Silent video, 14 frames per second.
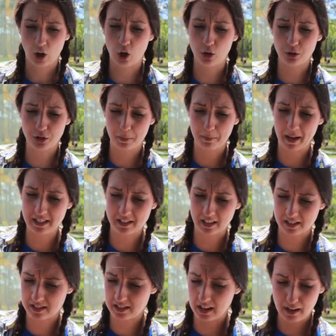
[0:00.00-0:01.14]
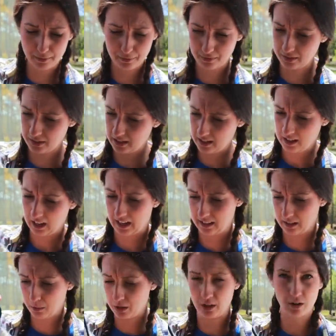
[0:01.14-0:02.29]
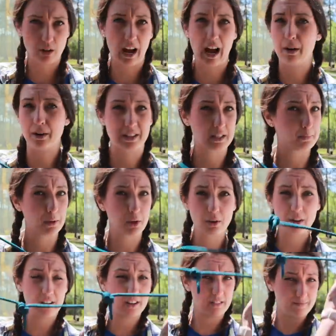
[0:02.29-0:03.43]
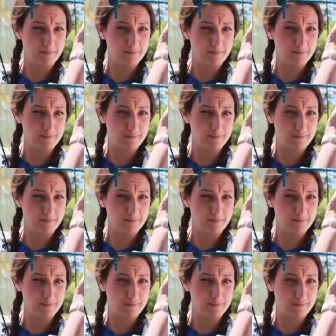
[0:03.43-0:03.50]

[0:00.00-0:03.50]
hold your basic stuff, and then when you're out exploring,